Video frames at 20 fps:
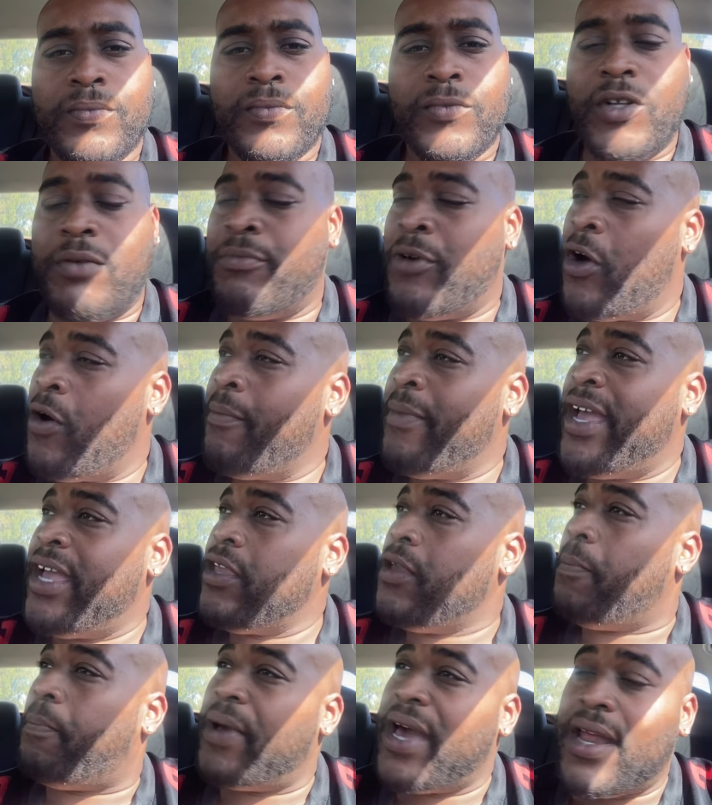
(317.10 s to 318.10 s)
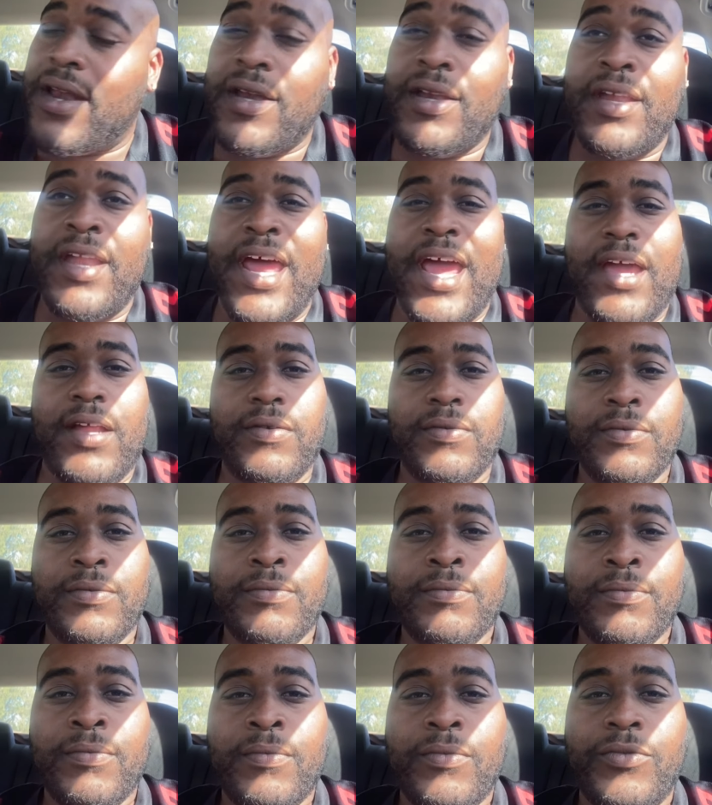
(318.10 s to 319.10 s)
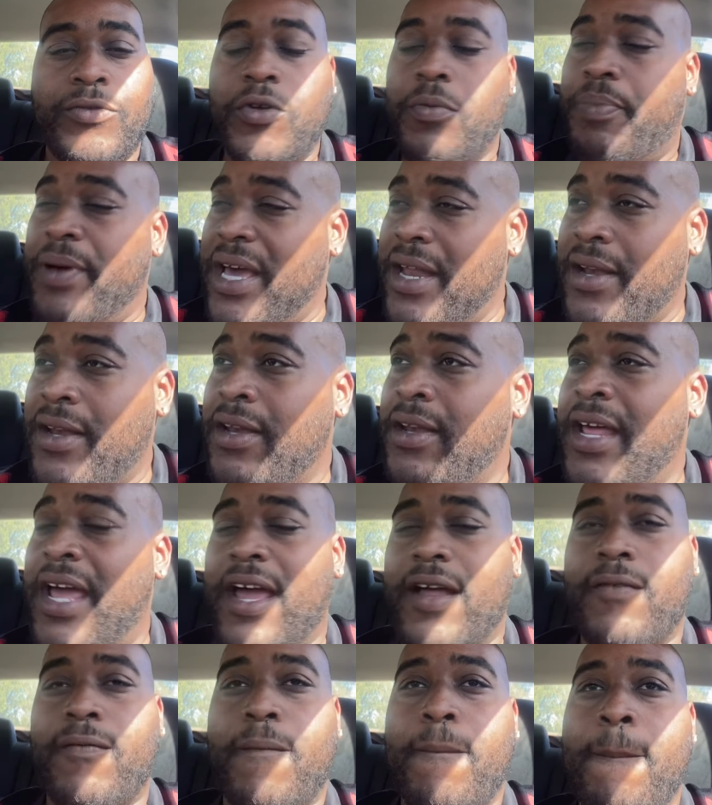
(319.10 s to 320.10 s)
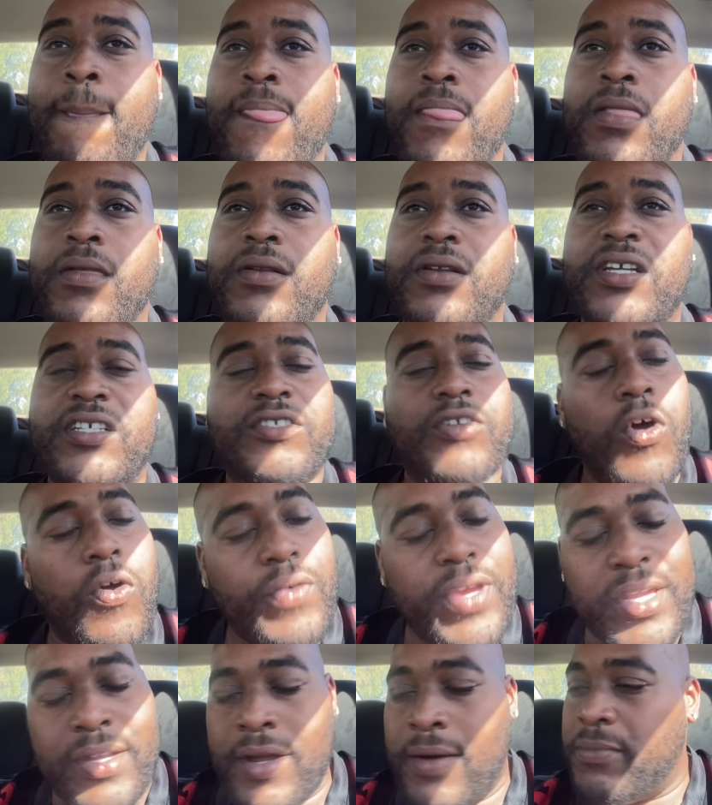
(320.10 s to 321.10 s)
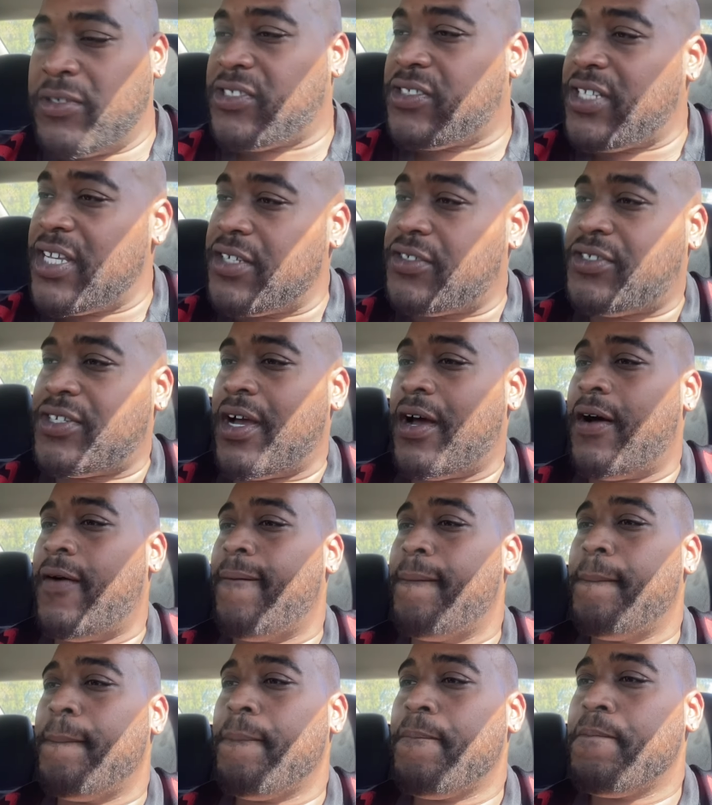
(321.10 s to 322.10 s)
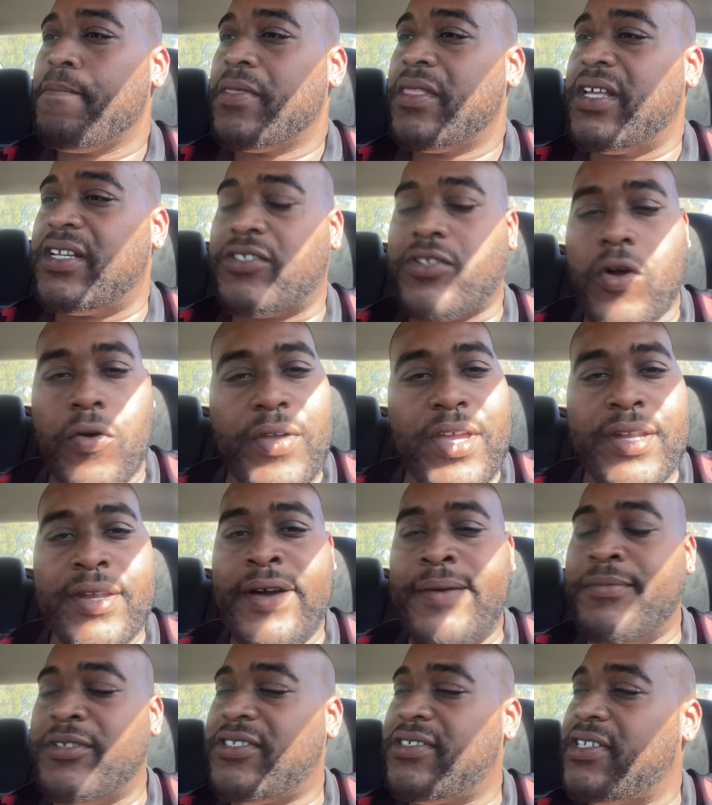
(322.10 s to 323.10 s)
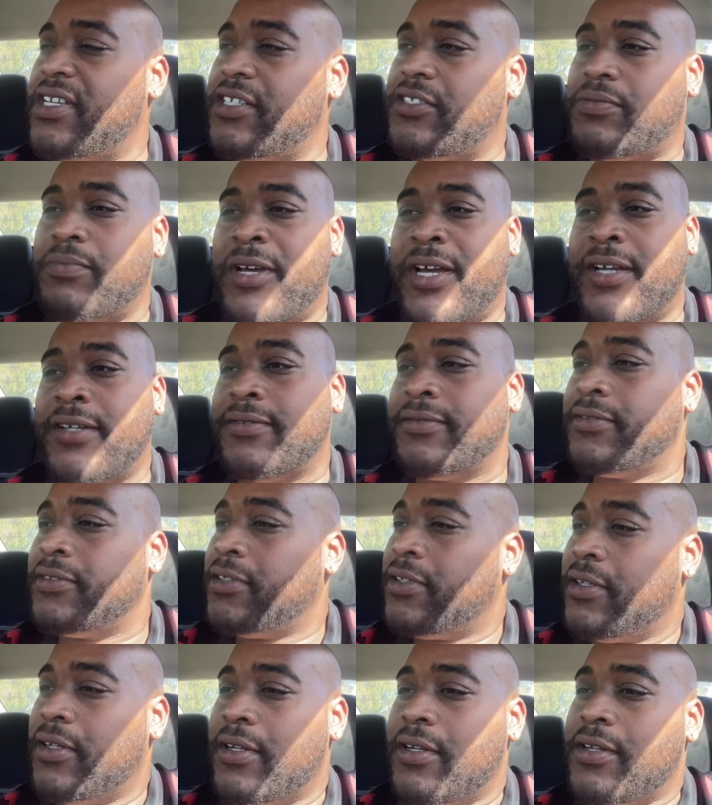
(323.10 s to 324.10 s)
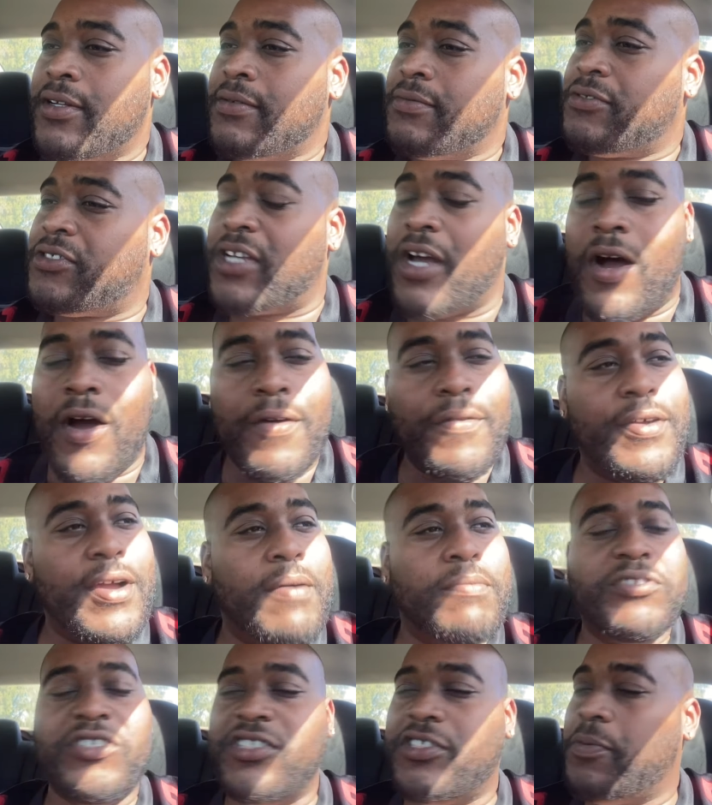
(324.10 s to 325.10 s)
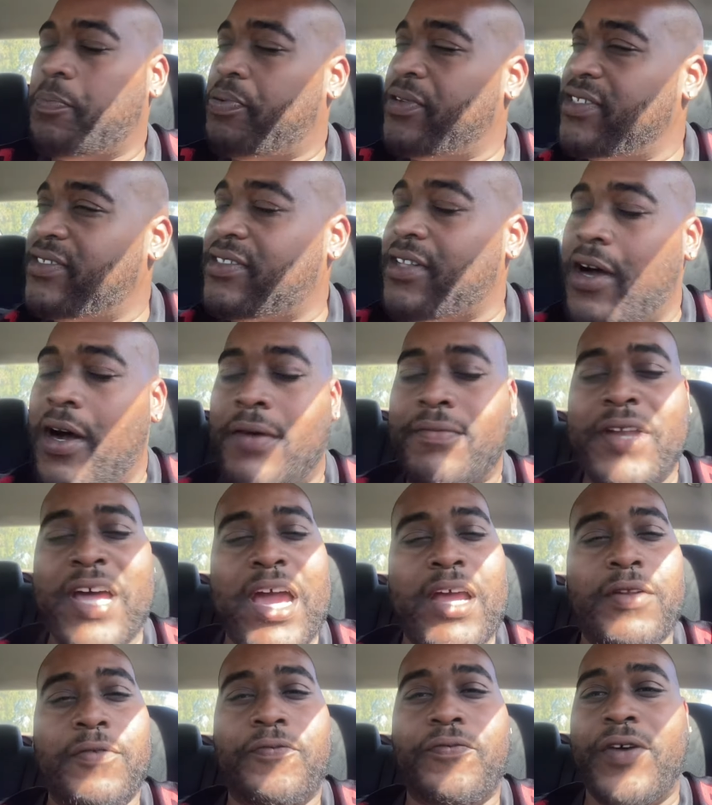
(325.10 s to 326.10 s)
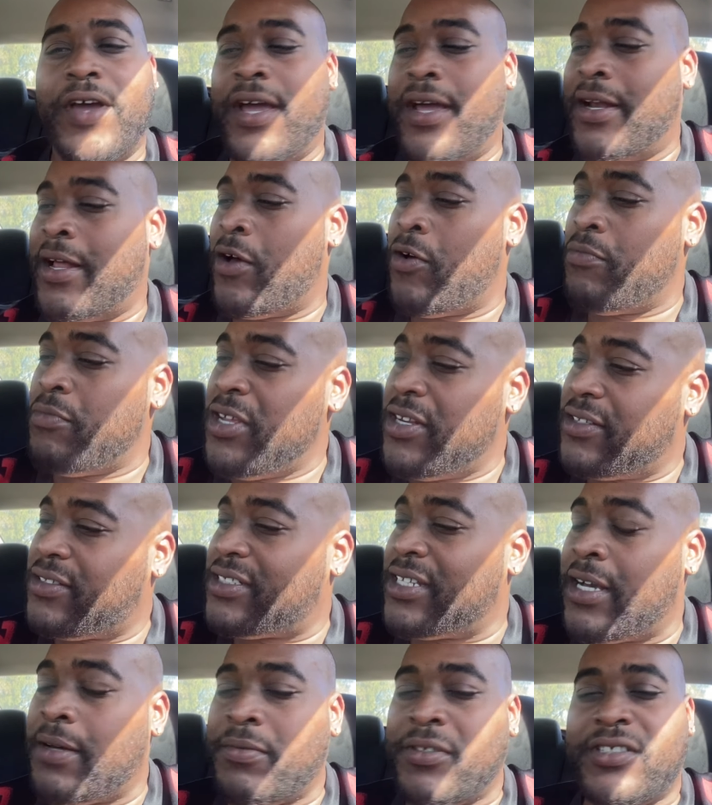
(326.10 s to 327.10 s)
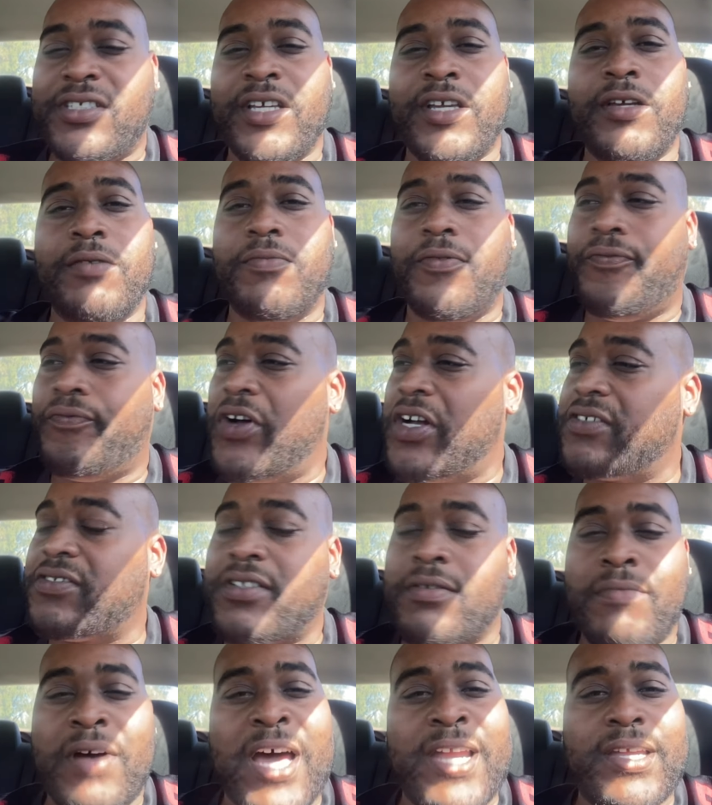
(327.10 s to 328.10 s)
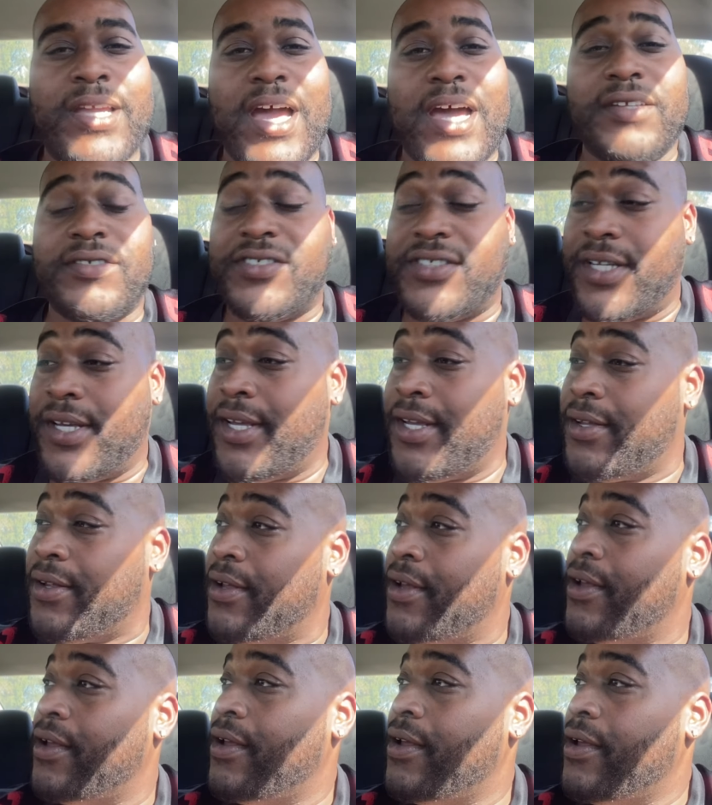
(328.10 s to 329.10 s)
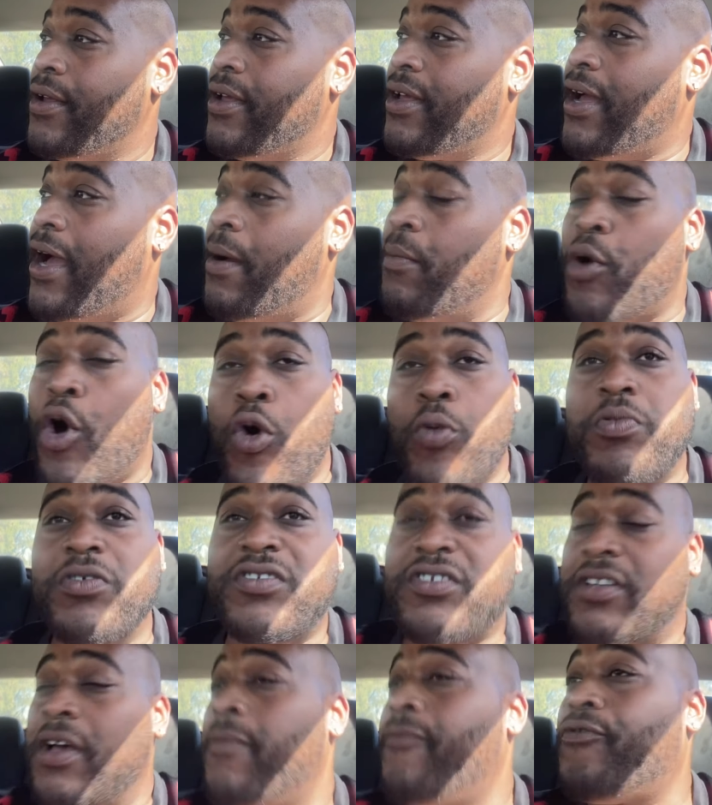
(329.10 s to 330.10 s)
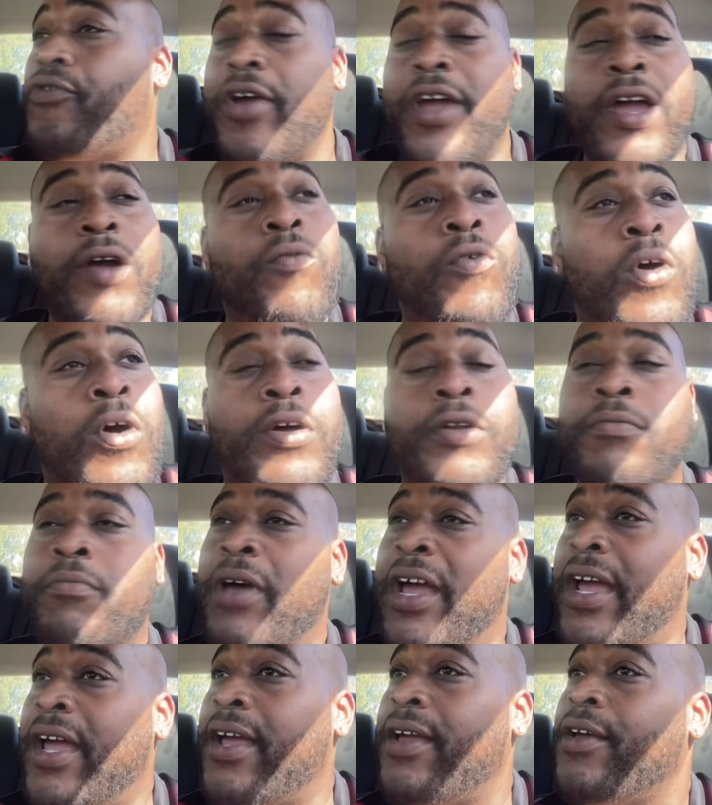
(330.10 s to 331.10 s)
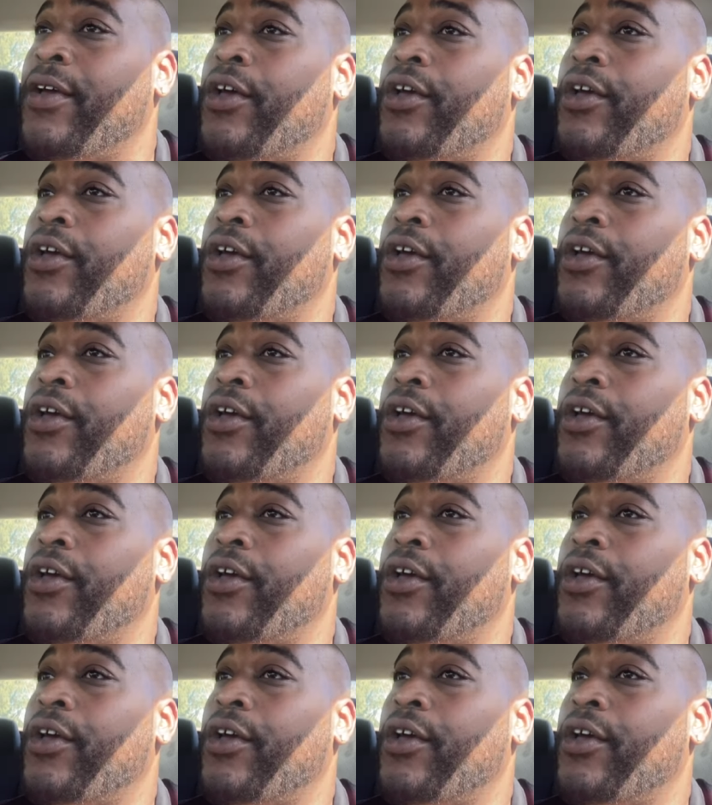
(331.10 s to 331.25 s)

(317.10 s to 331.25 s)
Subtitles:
Come on, man. You're better than that. You're better than that. Let's go get number six, y'all. Let's go get number six, man. Sorry, I'm just a pissed off Niner fan. I don't mean to tell the team, but fuck, somebody got to say it. I'm hoping some Fred Warner, man.